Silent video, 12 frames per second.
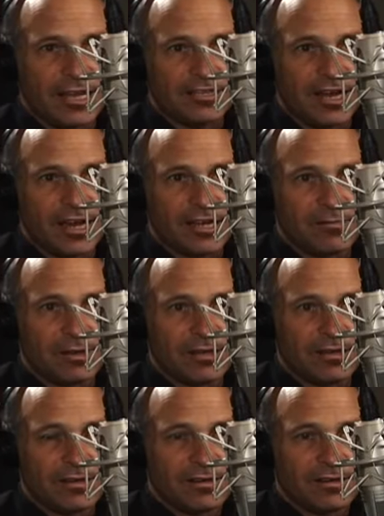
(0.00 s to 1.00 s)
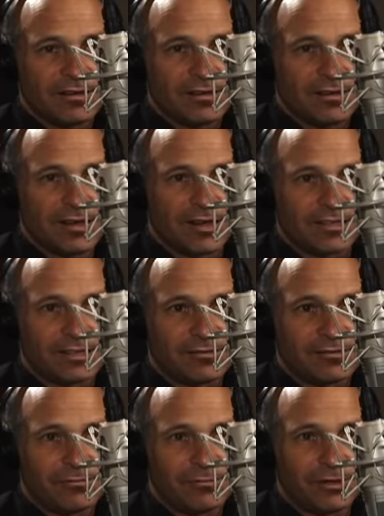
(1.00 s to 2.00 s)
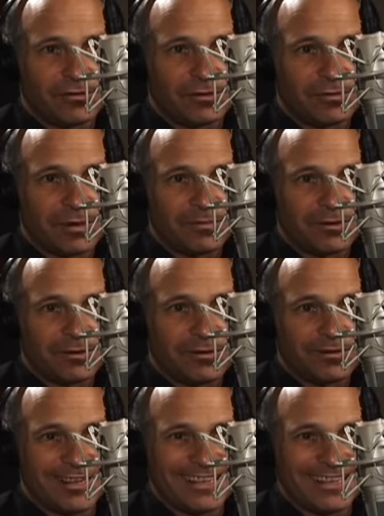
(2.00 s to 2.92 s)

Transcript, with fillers: that document?" And I said, "We don't remember."